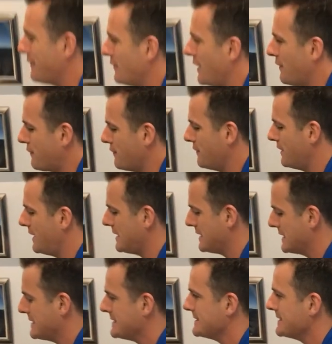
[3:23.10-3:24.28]
feel that through there,
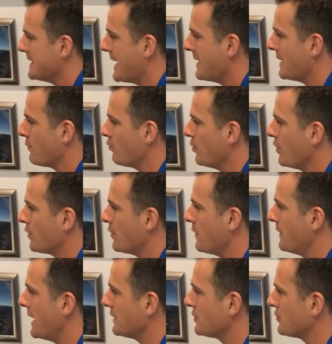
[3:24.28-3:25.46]
and then work
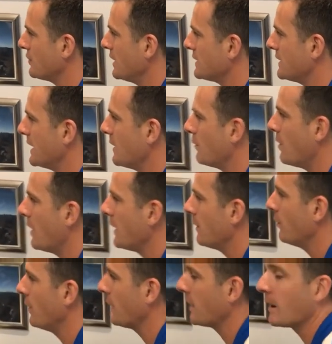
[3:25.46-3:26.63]
on that stretch there while you're
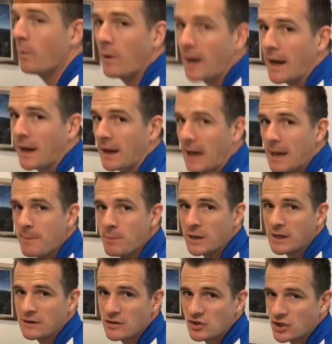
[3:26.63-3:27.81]
working away. Okay, a
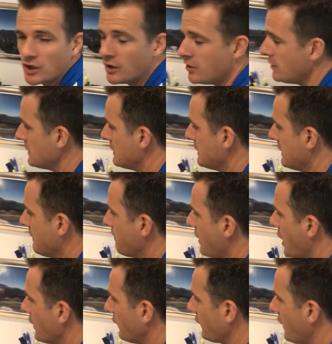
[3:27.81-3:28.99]
minute to two.
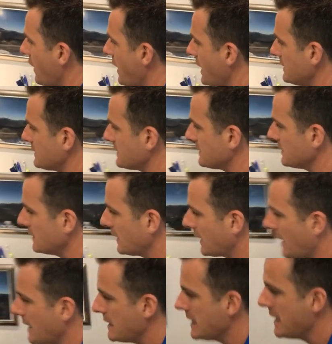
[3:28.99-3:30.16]
Both sides,
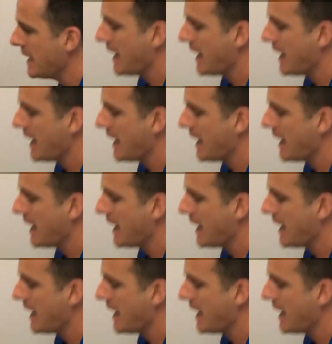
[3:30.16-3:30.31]
okay,